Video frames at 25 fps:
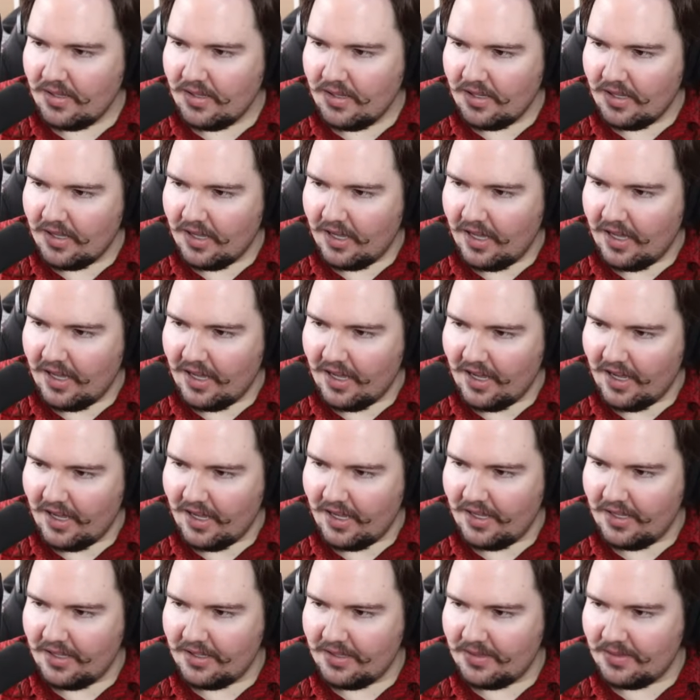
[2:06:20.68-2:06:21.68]

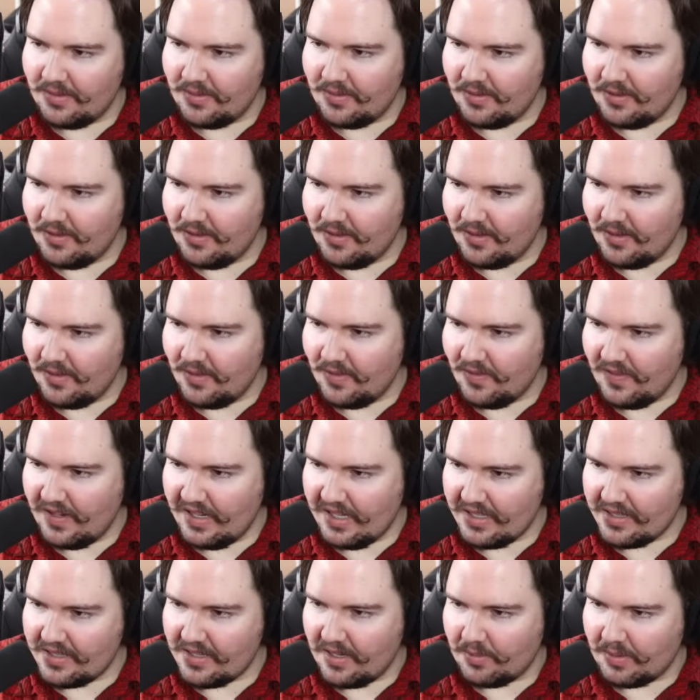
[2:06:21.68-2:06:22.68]
Man,
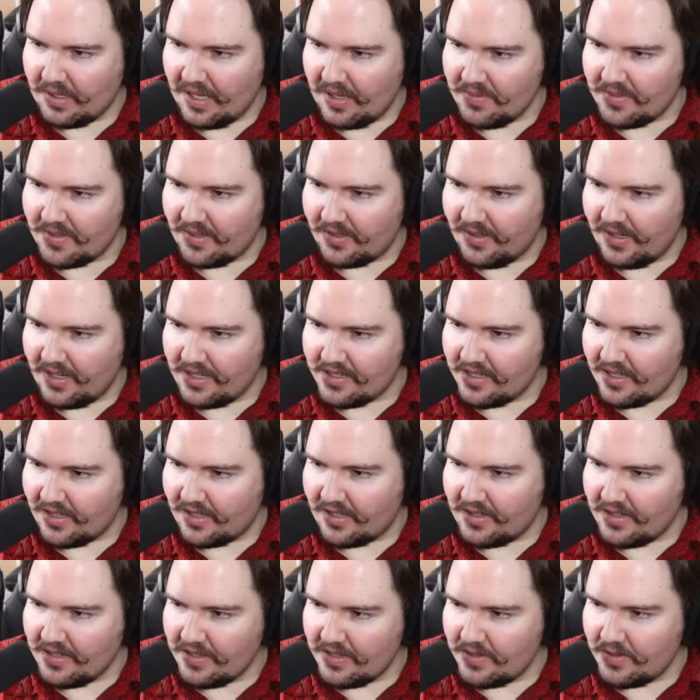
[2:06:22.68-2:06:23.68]
this type of games are crazy
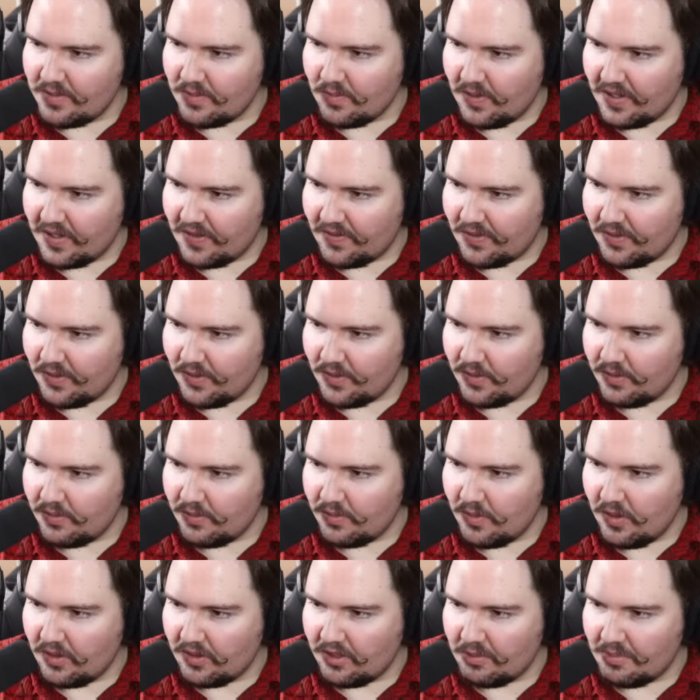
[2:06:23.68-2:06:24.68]
because what if you
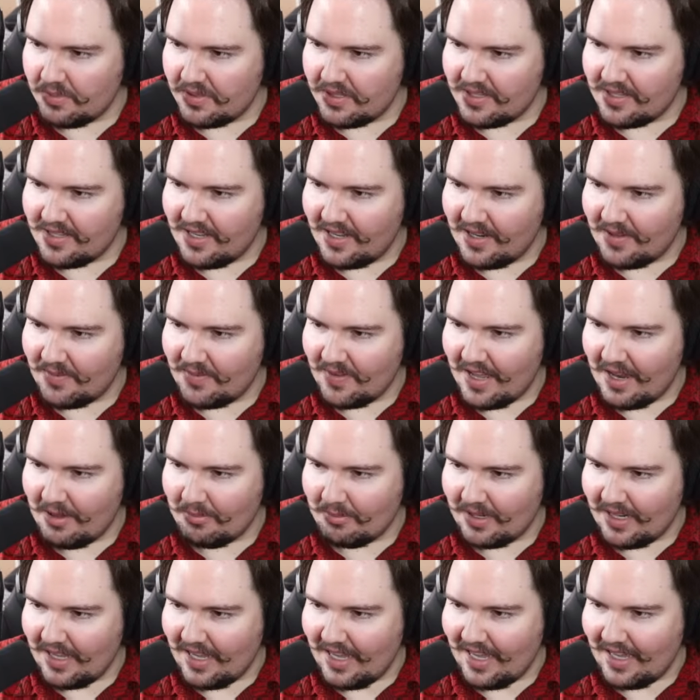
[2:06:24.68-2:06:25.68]
woke up and decided, man, I'm
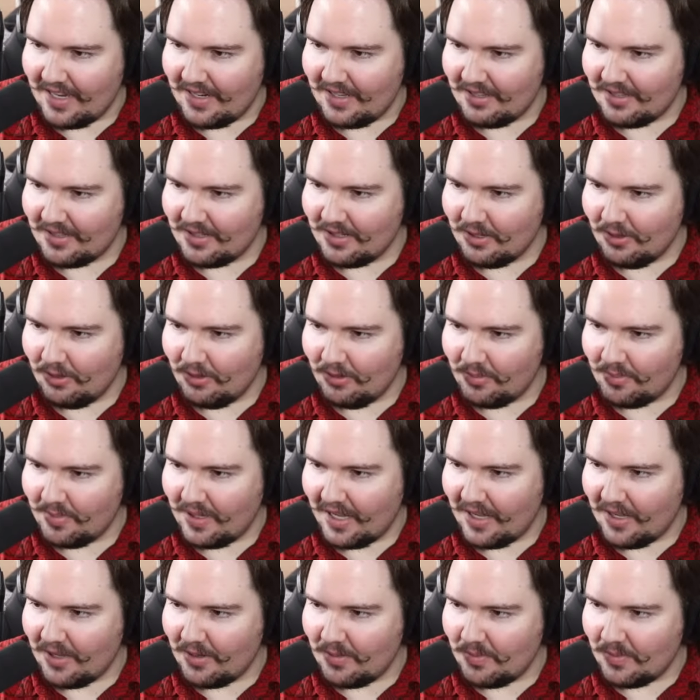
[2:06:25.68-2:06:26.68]
going to add a cold
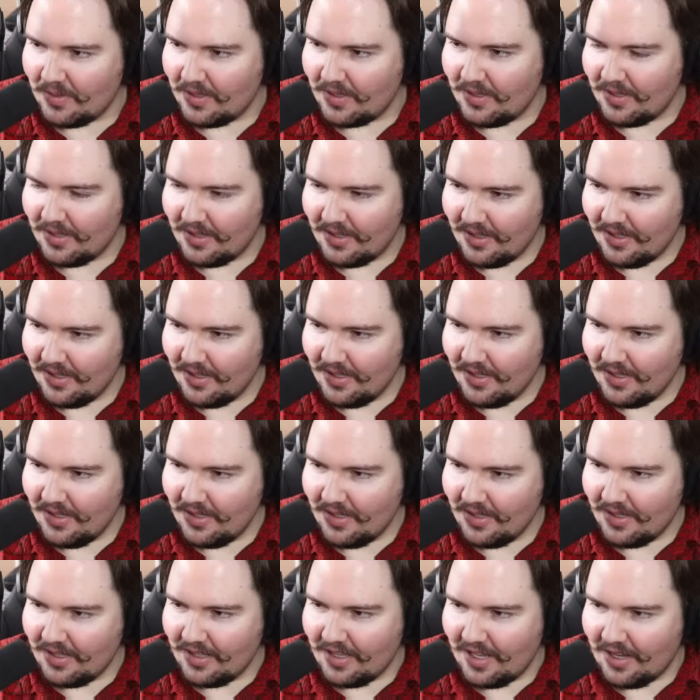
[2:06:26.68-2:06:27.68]
biome with,
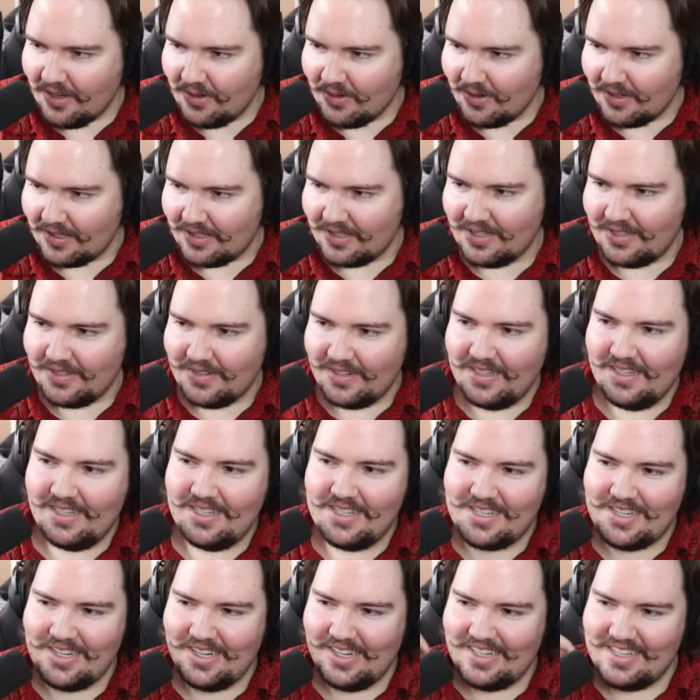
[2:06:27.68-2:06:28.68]
yeah, orca, Greenland
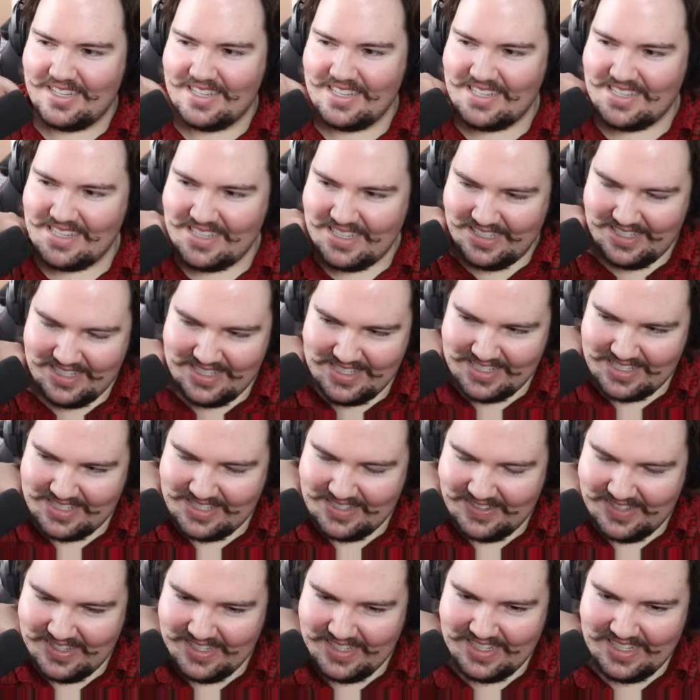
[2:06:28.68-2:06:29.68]
sharks, and seals and so
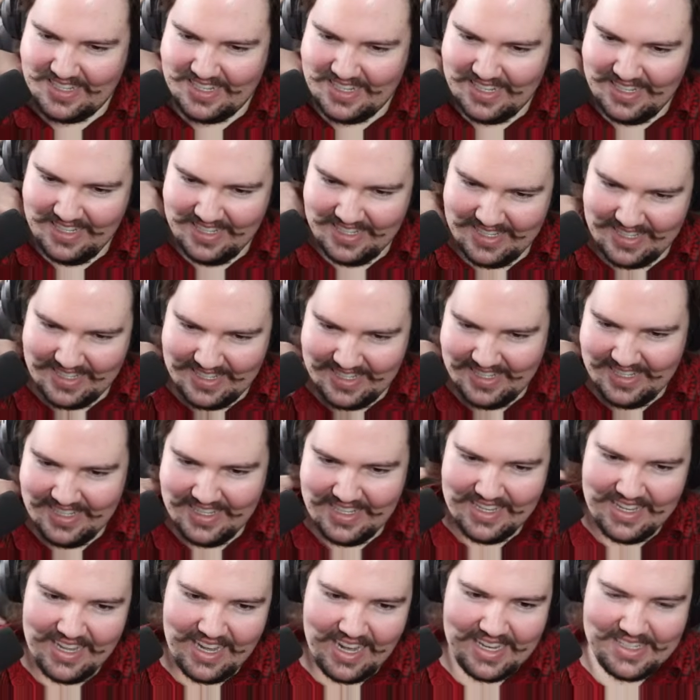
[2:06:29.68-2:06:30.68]
on? Yeah.
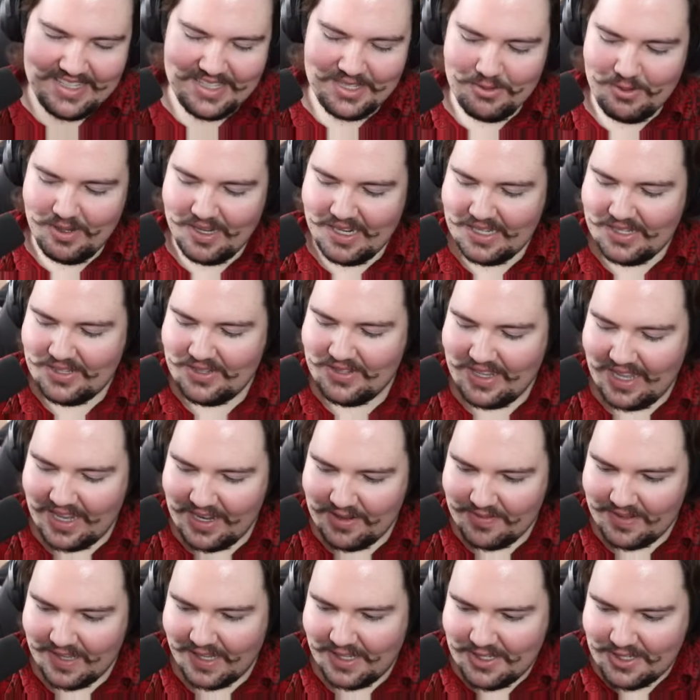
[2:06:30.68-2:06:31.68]
I do want to do that
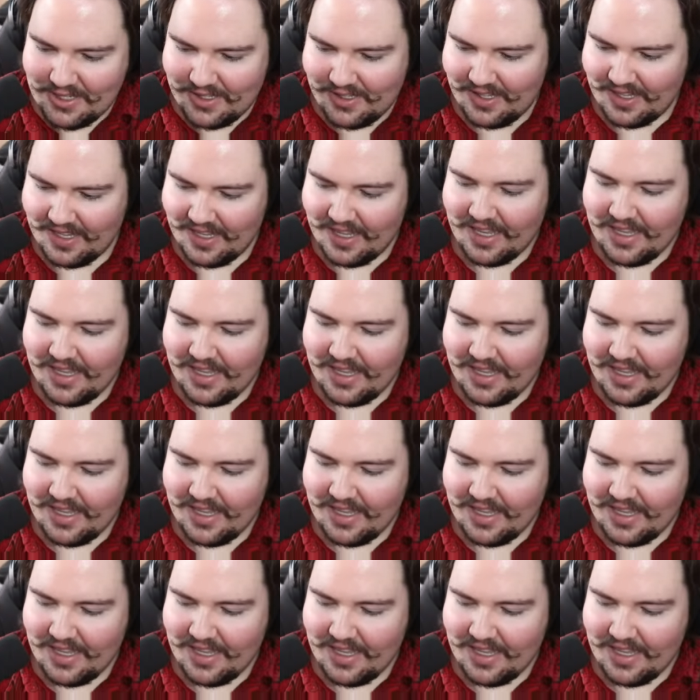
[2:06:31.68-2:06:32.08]
eventually.